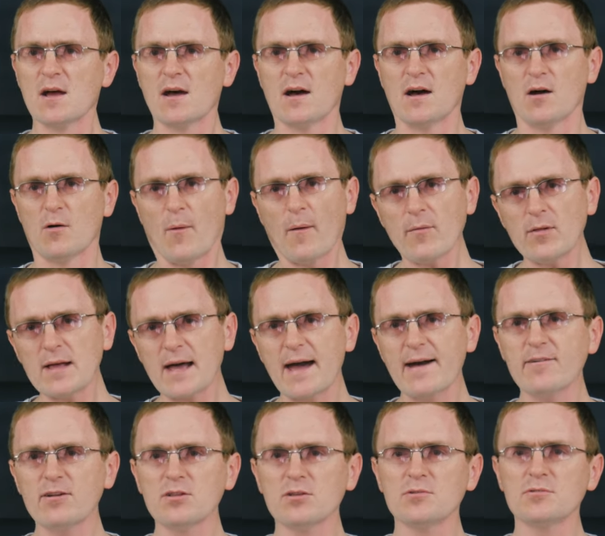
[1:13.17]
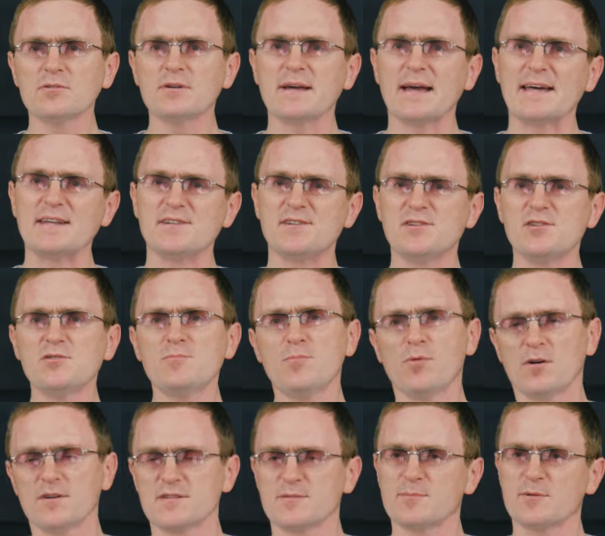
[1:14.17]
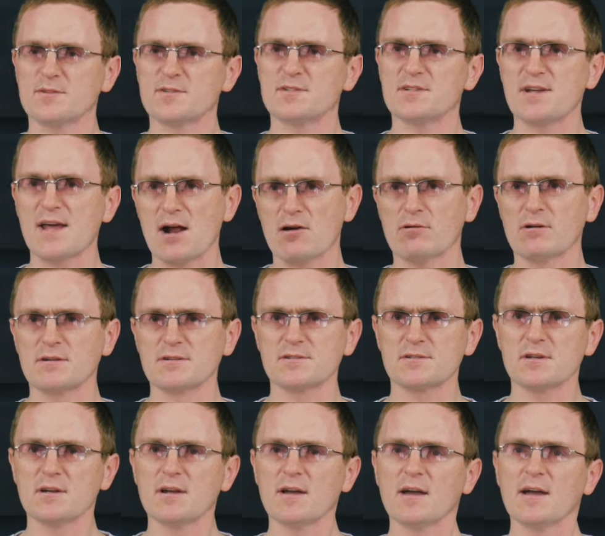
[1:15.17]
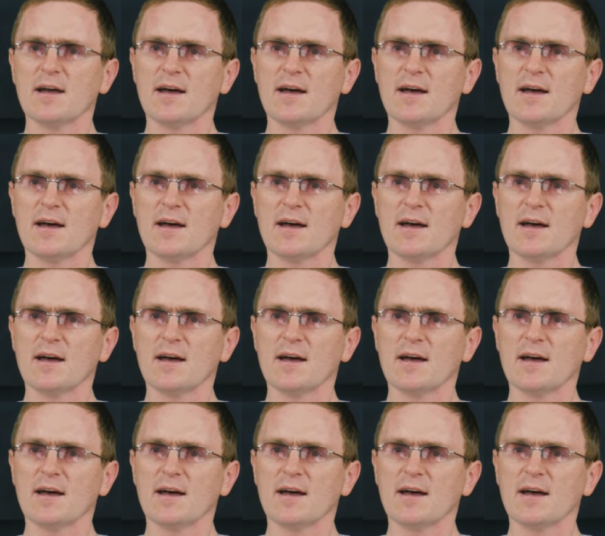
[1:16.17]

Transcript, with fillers: Uh, we will have a look at two possible scenarios